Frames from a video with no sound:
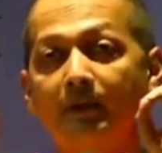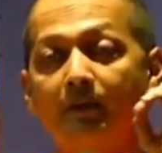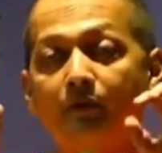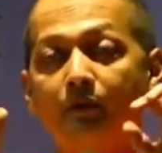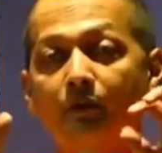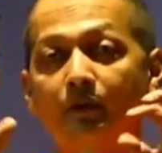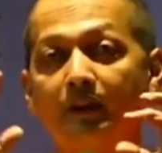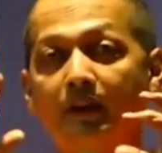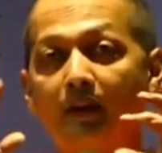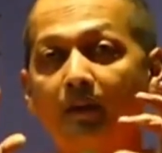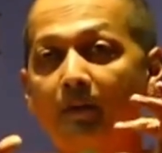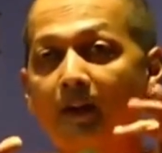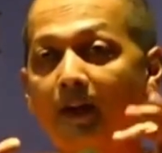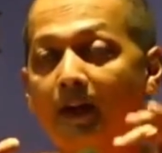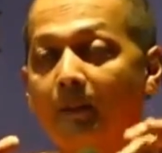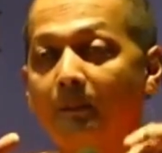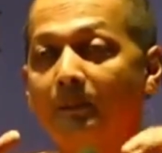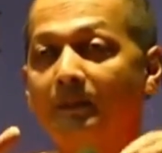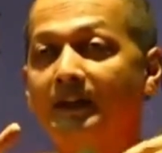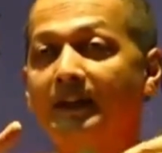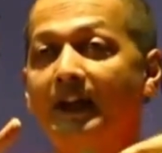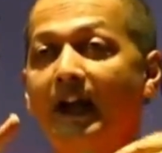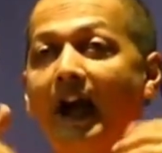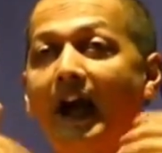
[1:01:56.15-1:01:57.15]
if you
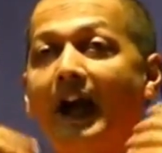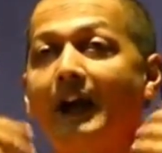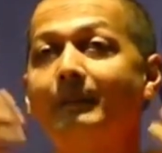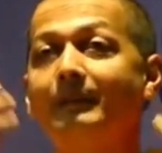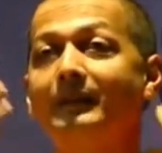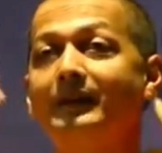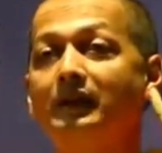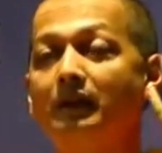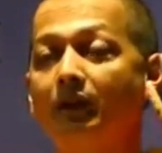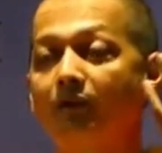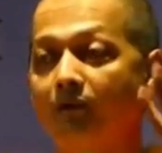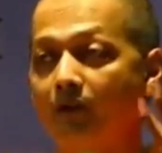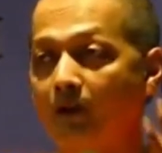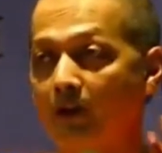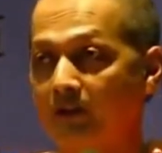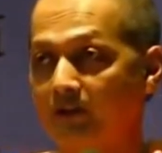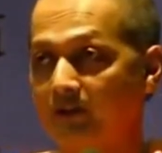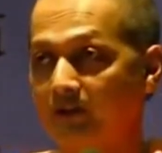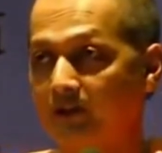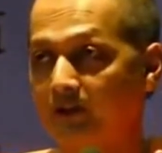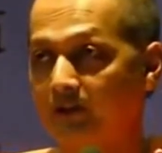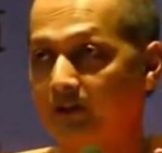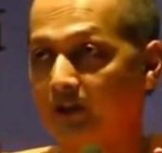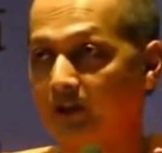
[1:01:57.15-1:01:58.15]
develop the habit of
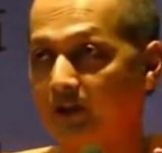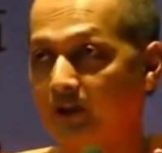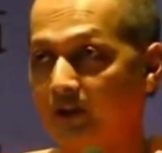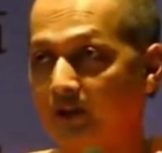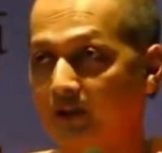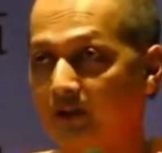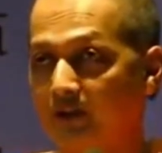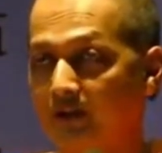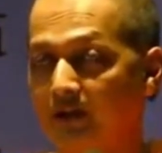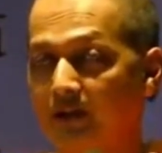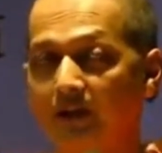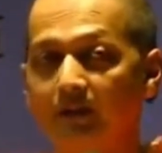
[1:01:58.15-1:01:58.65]
concentration,